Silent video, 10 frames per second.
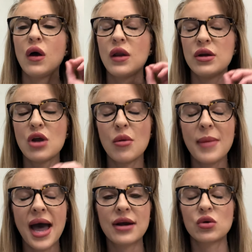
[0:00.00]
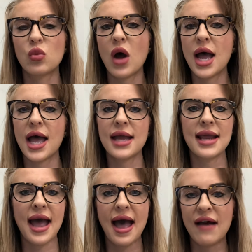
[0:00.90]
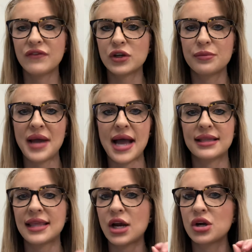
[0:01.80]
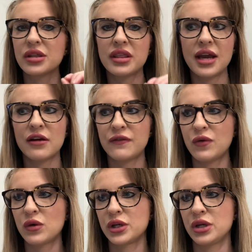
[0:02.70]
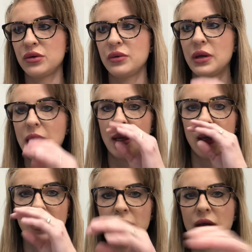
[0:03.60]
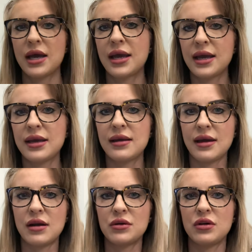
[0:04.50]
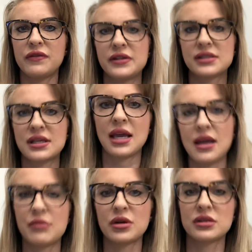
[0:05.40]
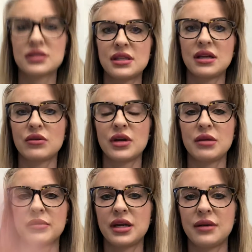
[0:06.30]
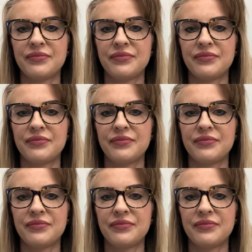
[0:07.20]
no matter what, have your back. They are there for you, okay? I don't know if this camera is sitting right, but